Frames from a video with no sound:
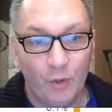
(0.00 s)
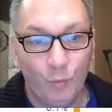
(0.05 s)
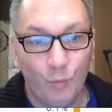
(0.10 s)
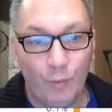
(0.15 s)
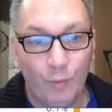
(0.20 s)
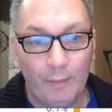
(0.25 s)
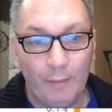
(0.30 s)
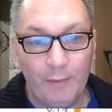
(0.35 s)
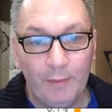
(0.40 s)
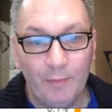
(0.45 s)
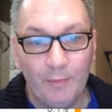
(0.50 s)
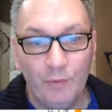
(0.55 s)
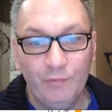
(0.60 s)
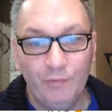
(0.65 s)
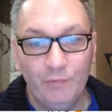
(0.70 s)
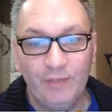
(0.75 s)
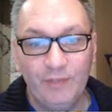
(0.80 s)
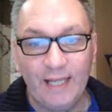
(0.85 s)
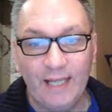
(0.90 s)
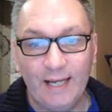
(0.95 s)
when we
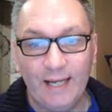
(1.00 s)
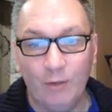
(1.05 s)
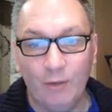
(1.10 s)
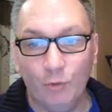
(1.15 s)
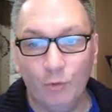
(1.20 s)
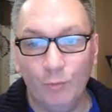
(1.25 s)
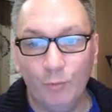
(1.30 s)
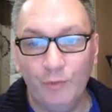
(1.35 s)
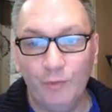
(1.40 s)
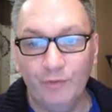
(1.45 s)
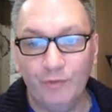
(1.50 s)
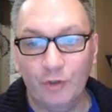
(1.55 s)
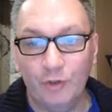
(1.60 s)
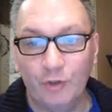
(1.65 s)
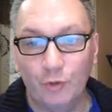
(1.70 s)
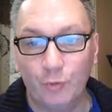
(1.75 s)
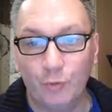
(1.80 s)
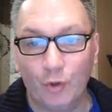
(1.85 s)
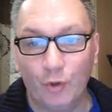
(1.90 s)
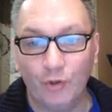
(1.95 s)
move down or move
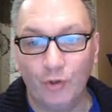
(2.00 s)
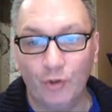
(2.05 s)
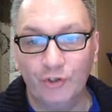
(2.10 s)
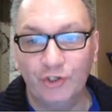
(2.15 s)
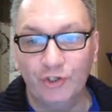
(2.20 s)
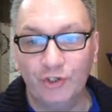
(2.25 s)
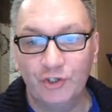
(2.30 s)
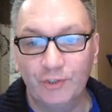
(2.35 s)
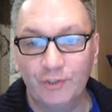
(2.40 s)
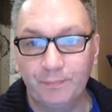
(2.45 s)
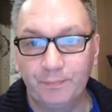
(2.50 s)
across,